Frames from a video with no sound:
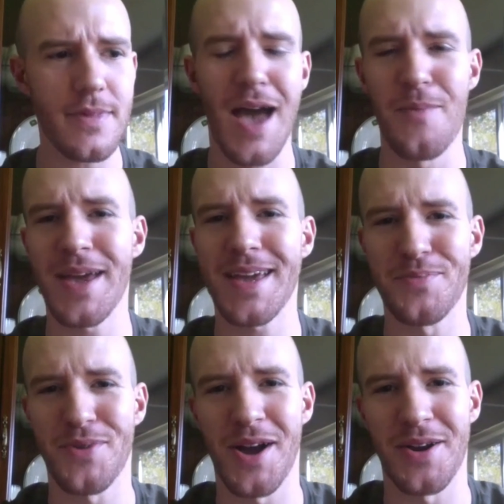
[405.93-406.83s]
I'm making
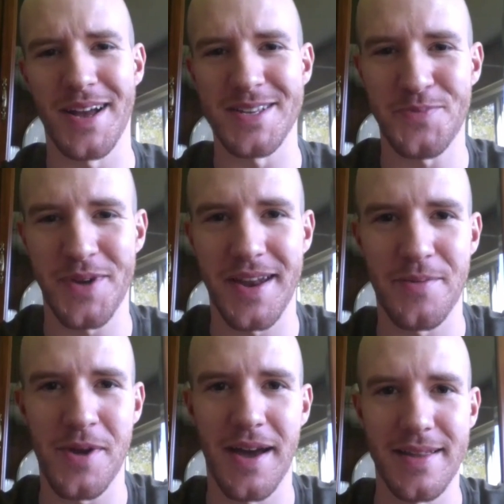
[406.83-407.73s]
progress, but
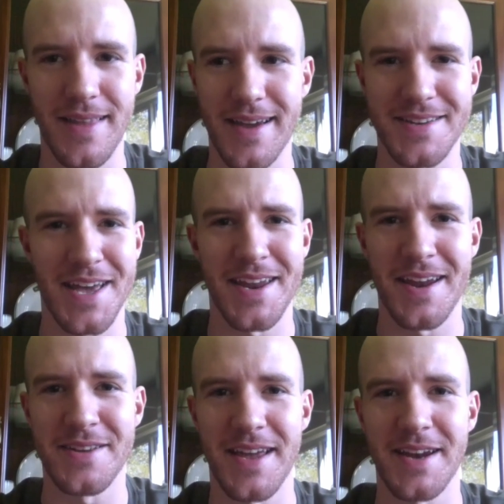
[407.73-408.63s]
I'm not like 10
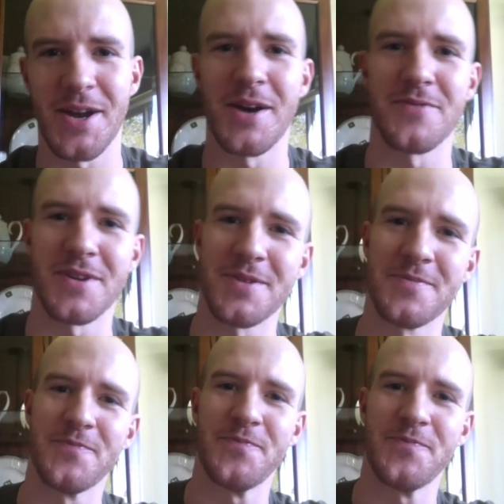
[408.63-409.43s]
out of 10 confident.